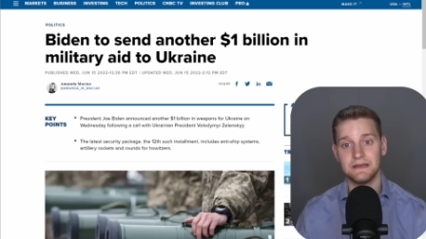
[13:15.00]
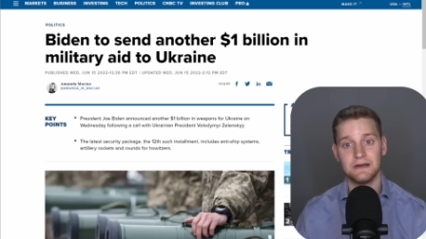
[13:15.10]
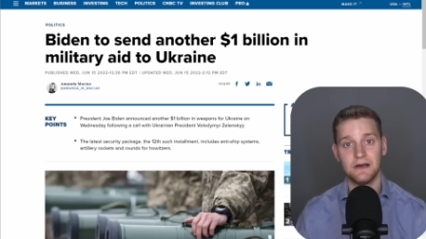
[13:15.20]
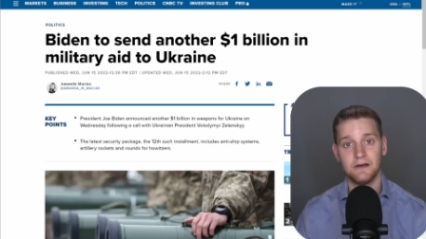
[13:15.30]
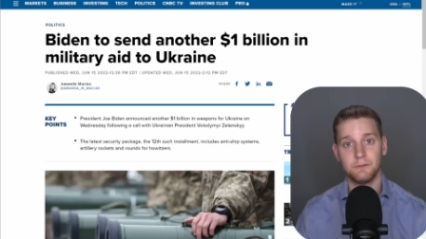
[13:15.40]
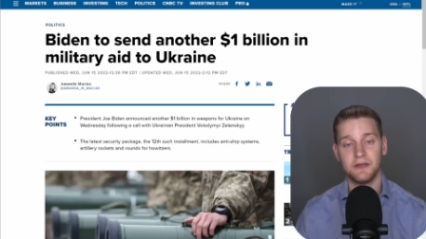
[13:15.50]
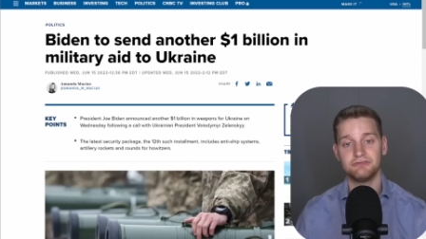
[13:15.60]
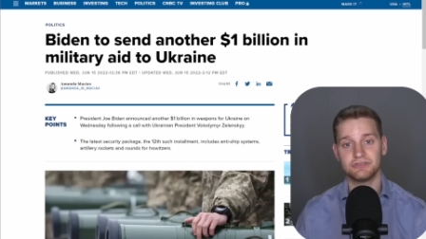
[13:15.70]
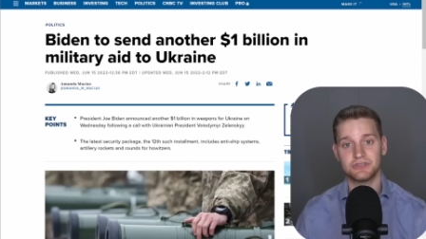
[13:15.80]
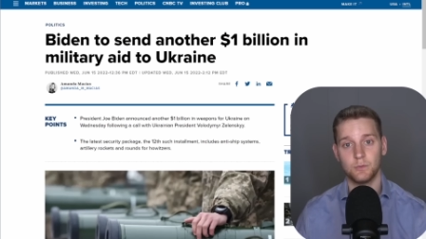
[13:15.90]
halfway
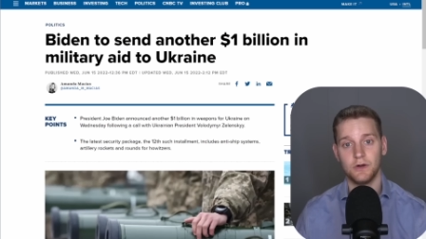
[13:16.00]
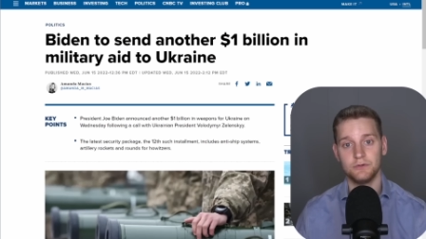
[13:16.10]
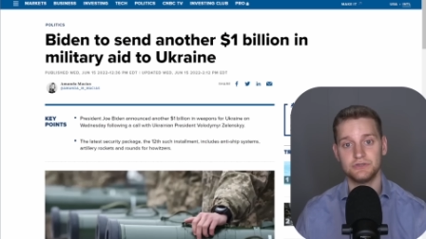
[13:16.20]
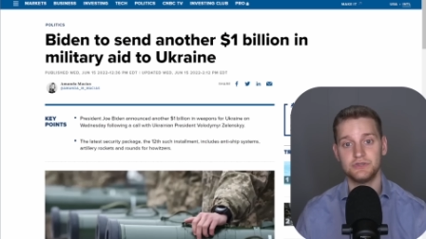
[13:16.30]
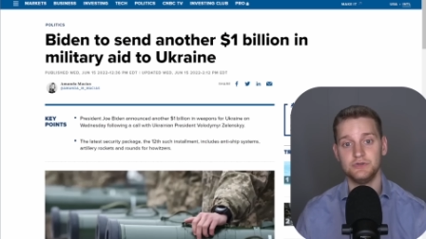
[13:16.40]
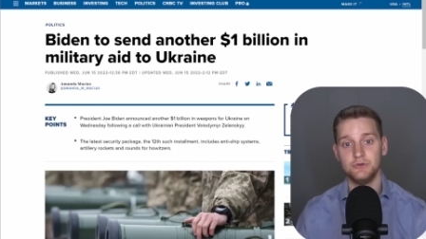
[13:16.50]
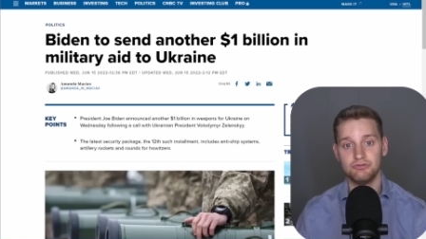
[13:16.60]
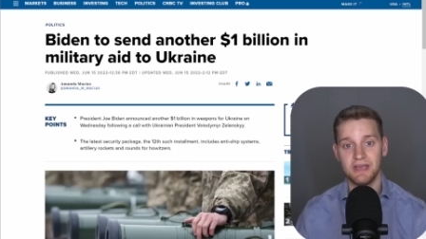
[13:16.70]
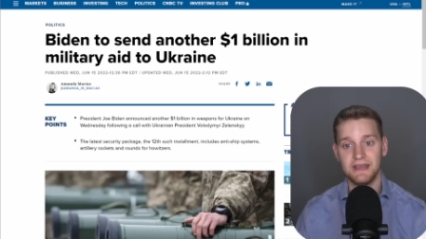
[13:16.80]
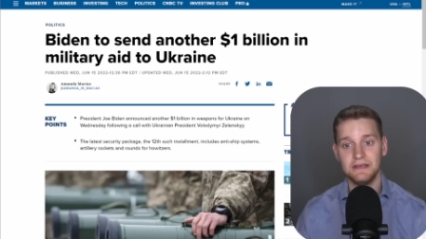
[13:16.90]
across the world to
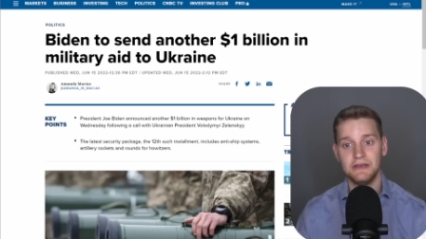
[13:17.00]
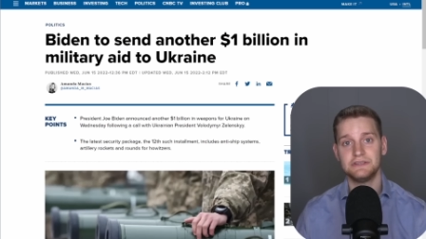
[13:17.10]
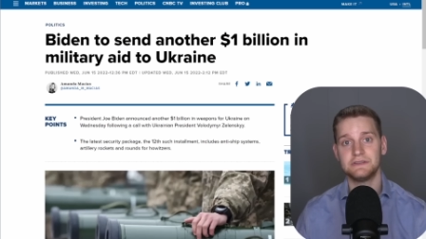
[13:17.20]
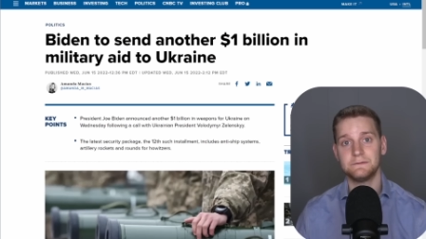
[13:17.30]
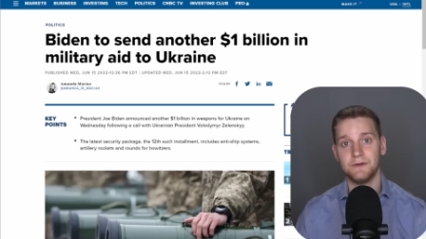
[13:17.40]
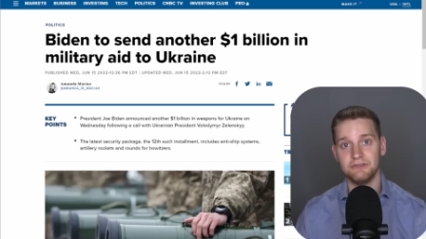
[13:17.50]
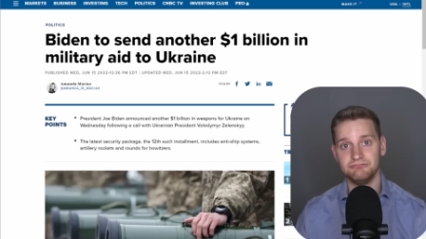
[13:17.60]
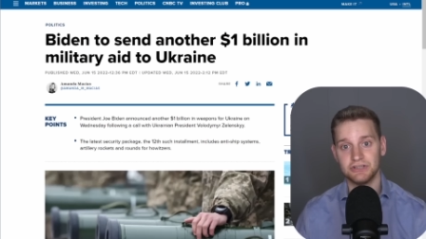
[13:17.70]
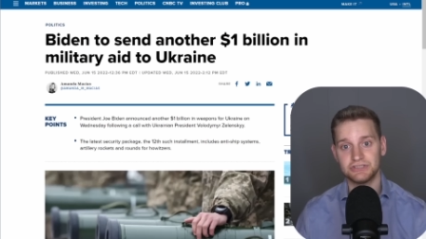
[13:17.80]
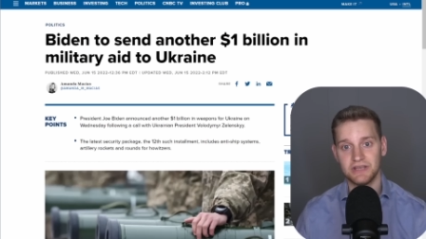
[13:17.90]
Ukraine to
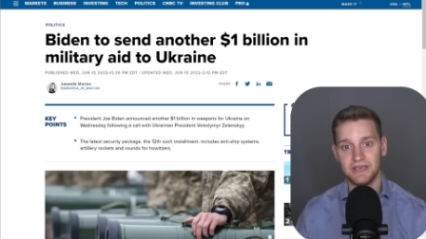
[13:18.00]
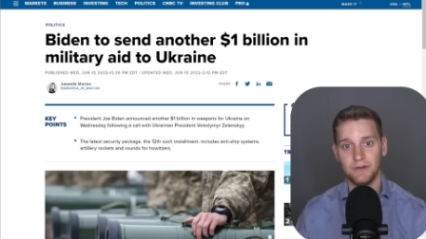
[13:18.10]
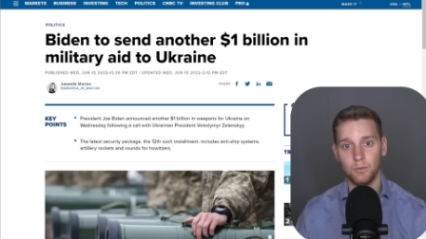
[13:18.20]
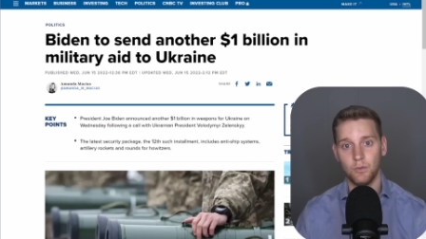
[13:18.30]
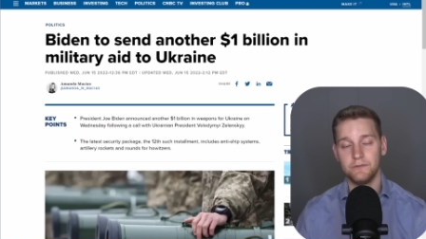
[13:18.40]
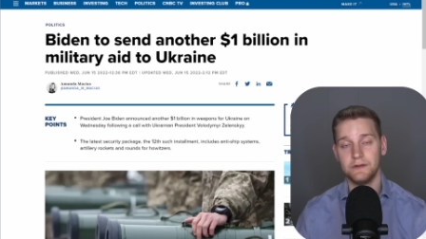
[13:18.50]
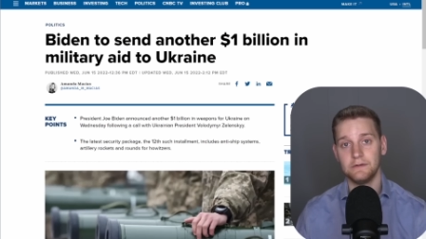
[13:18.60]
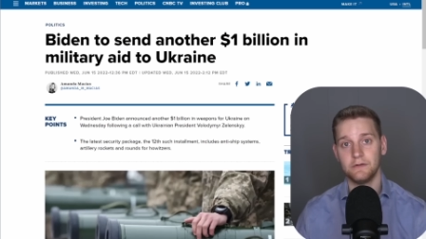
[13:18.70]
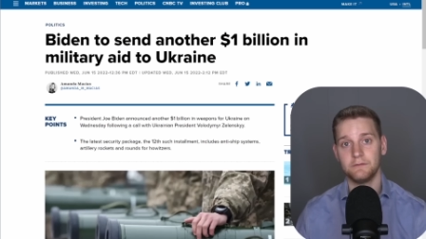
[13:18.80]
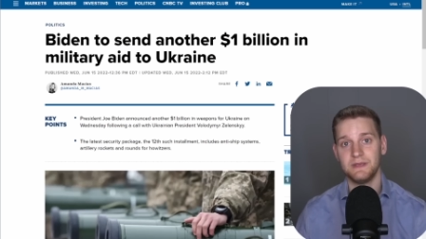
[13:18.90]
fight Russia in a war that
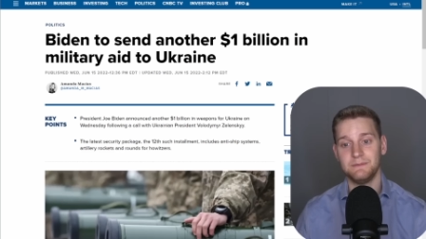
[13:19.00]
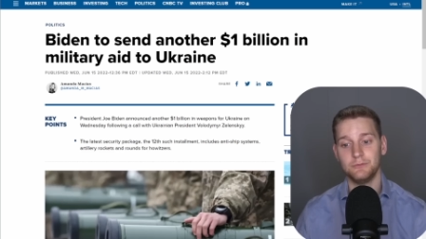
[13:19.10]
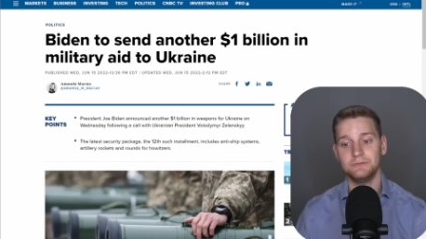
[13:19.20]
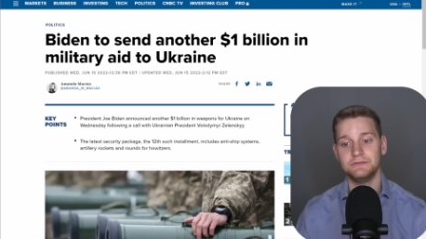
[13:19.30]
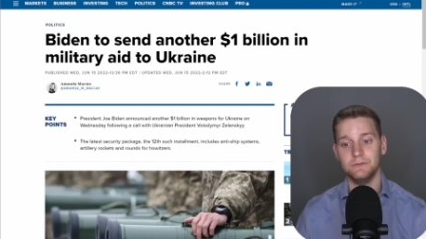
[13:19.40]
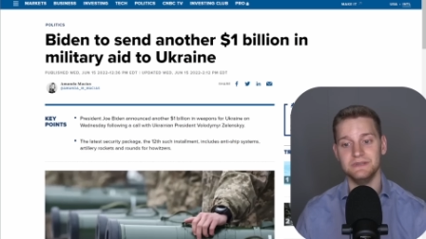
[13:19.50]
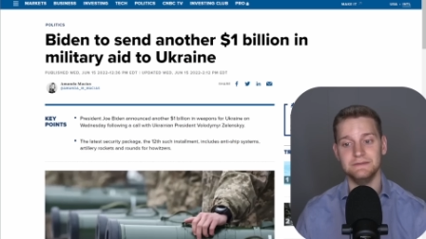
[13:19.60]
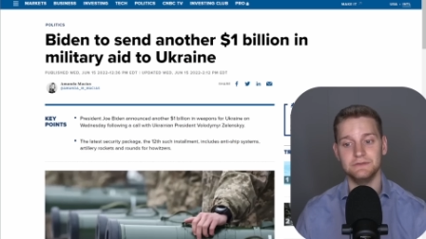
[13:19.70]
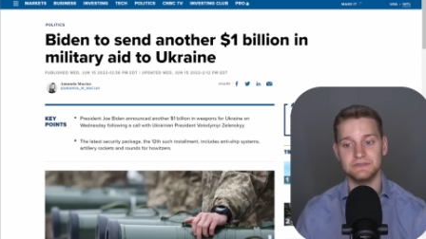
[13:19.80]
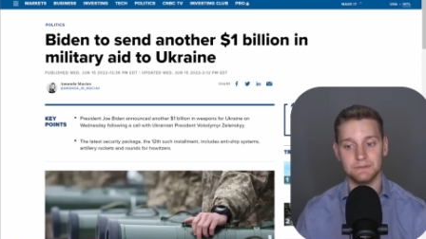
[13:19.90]
a lot of people don't
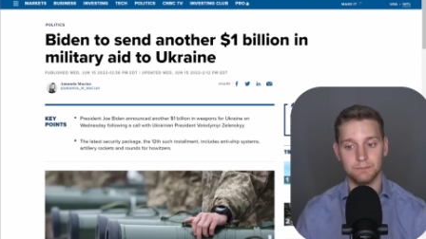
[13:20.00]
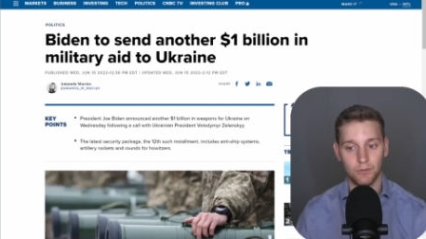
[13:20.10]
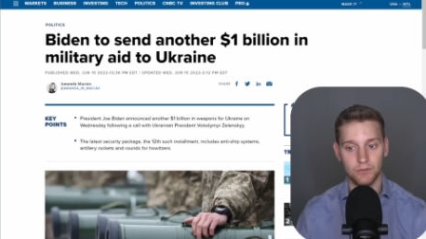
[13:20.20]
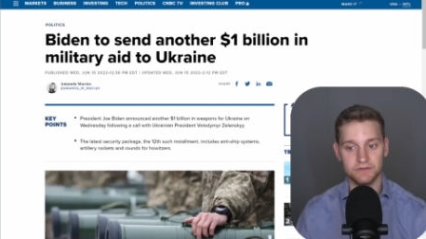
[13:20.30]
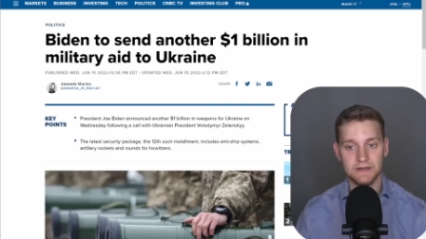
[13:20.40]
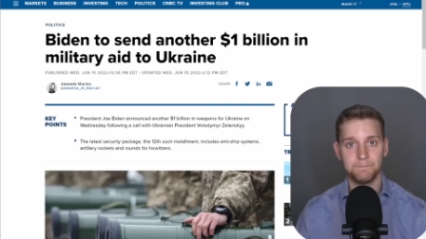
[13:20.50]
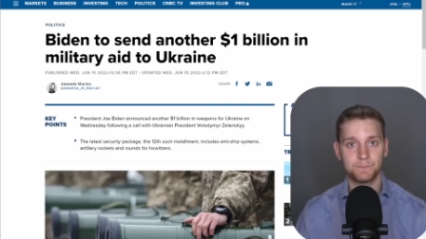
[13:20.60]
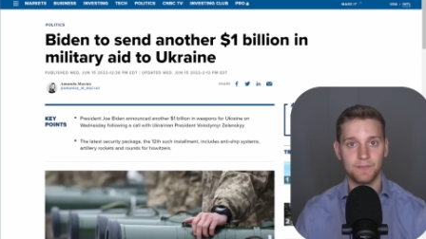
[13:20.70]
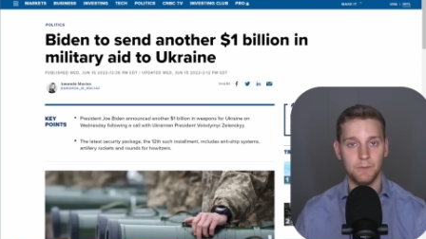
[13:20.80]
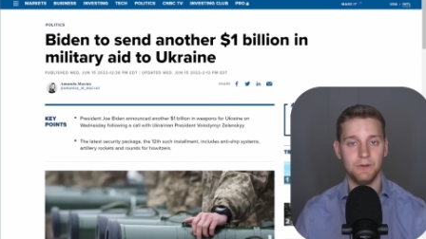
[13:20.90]
even support.
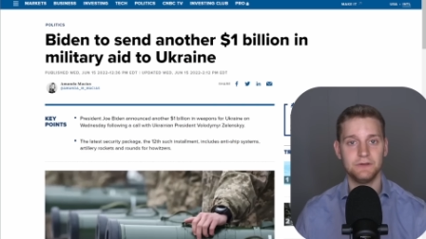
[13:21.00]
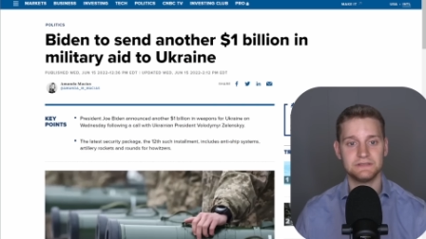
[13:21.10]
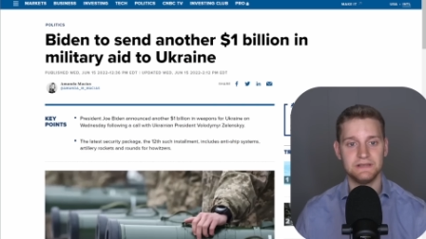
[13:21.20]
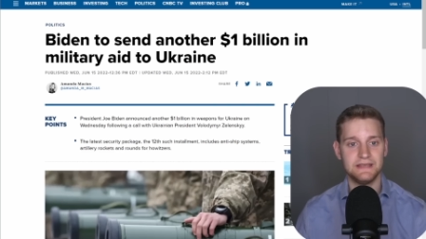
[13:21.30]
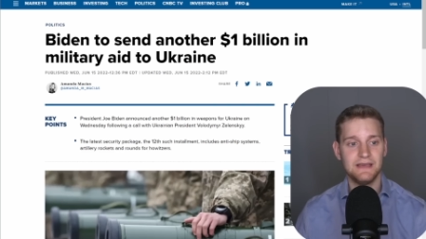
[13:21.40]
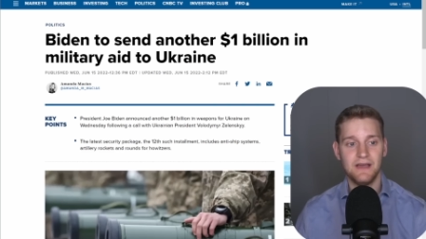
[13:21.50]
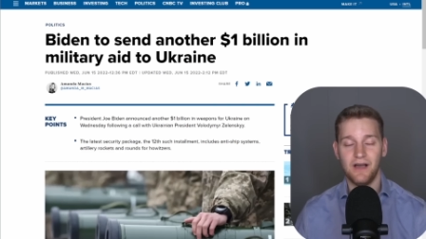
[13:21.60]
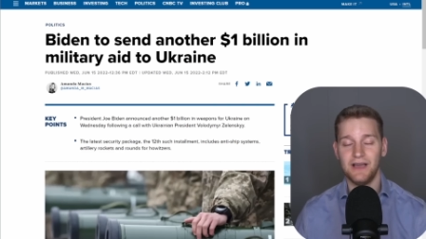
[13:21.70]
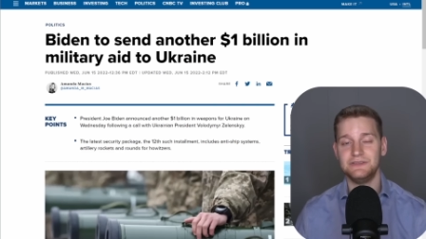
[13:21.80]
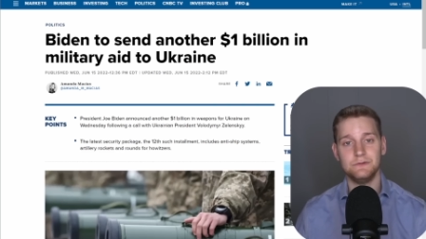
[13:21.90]
Now, personally,
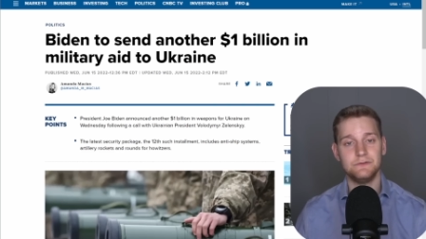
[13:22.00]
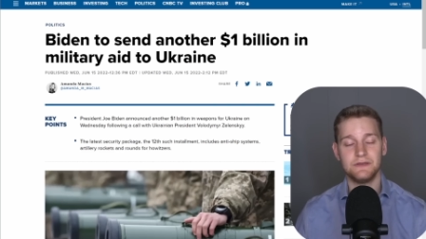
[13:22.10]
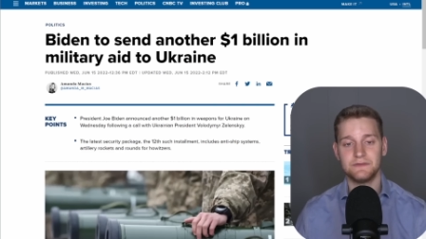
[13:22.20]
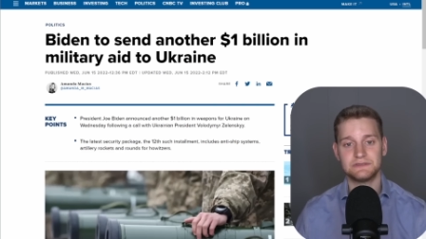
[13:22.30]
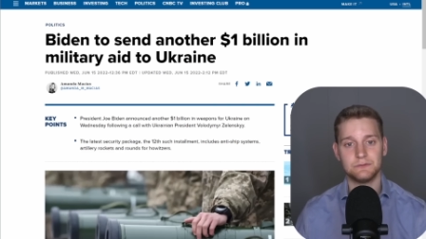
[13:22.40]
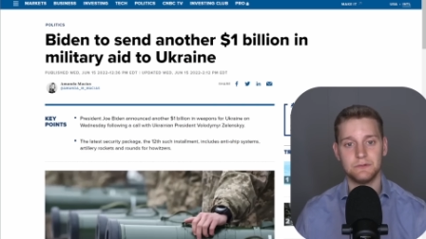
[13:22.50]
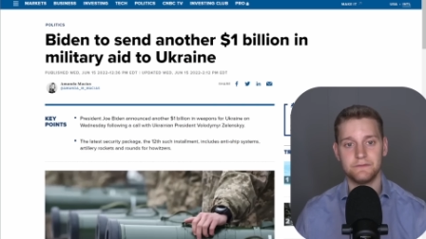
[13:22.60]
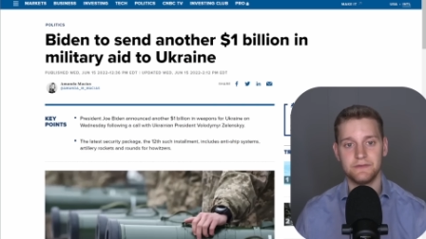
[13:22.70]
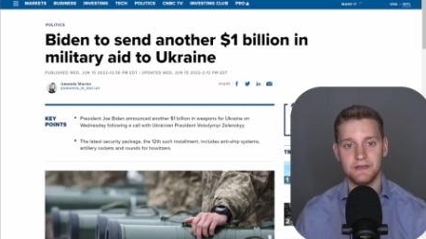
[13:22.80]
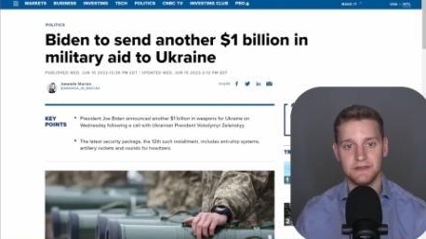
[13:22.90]
I do think this sort
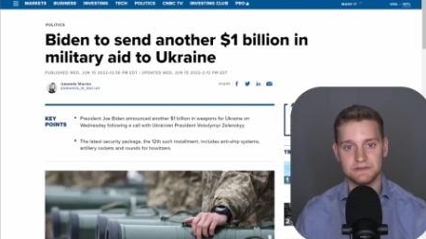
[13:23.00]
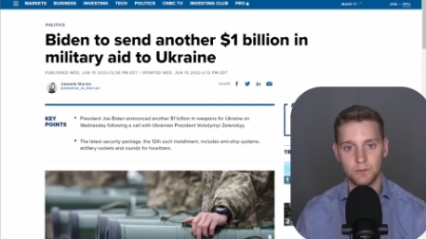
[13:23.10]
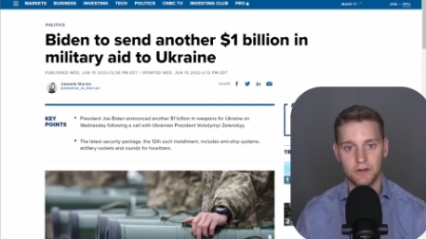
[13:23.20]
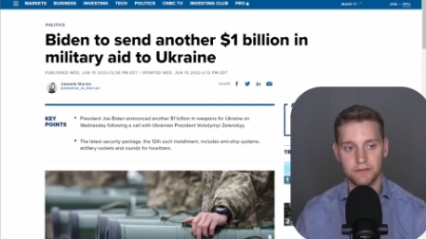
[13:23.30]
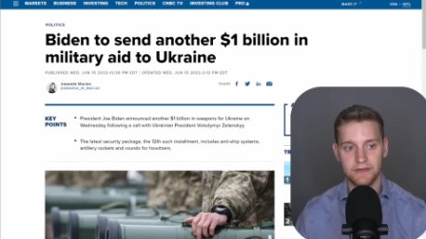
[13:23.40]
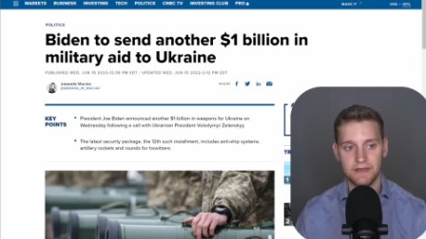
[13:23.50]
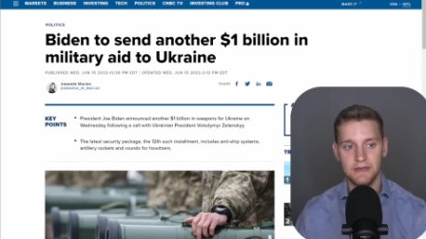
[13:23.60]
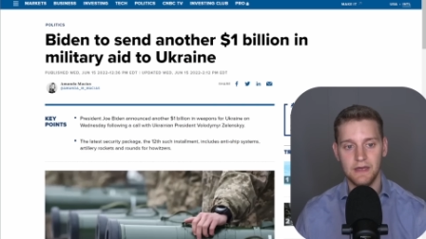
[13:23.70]
of thing is worth it.